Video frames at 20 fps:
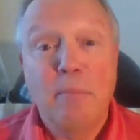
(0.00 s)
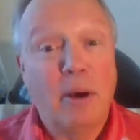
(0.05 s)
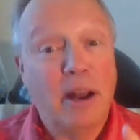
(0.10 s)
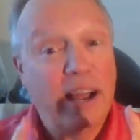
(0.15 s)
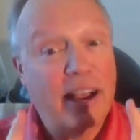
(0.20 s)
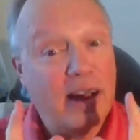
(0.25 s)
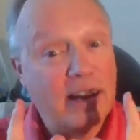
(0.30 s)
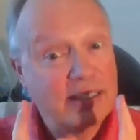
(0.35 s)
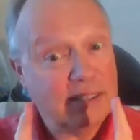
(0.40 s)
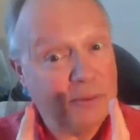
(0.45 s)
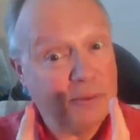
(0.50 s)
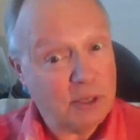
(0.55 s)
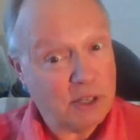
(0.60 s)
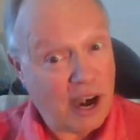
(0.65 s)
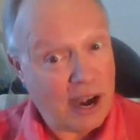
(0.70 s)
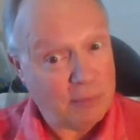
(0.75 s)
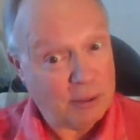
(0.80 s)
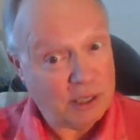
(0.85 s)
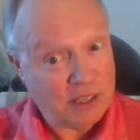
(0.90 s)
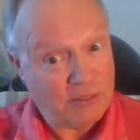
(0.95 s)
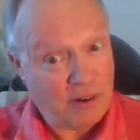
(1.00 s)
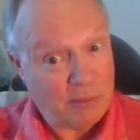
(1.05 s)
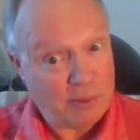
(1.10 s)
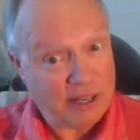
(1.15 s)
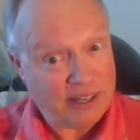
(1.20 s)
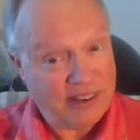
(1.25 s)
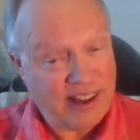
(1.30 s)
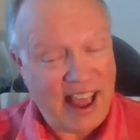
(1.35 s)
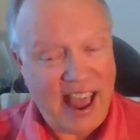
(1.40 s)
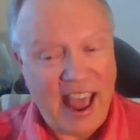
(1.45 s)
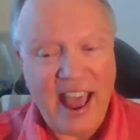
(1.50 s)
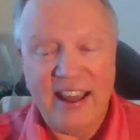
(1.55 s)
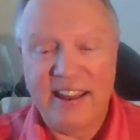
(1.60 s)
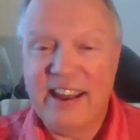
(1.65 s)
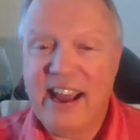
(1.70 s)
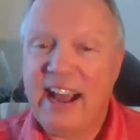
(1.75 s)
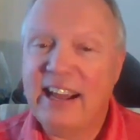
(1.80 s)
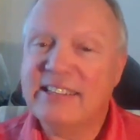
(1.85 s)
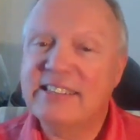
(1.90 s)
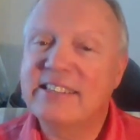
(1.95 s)
But I got subscribers from it.
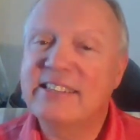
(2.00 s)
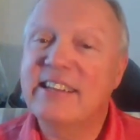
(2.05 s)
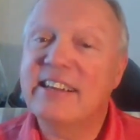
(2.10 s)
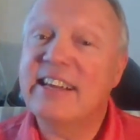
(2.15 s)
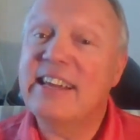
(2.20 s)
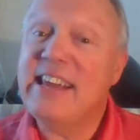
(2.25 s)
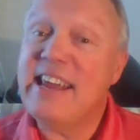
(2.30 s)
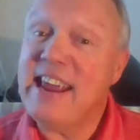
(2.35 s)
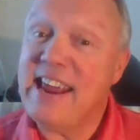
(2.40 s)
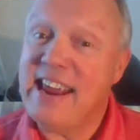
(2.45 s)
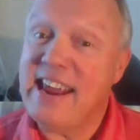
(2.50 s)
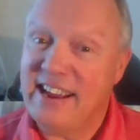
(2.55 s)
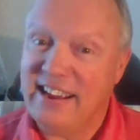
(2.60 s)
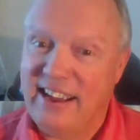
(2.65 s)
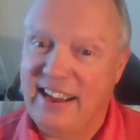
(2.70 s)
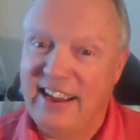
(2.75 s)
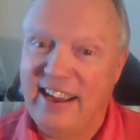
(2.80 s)
And that's the key.